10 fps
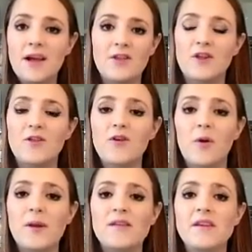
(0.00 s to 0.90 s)
actually it's not
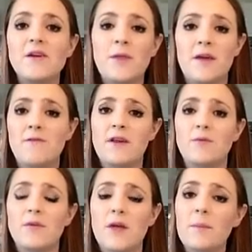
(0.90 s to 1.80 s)
a big deal when they're
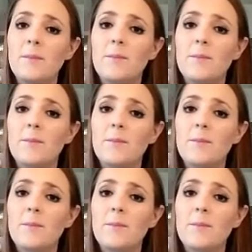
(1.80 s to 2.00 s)
faced with that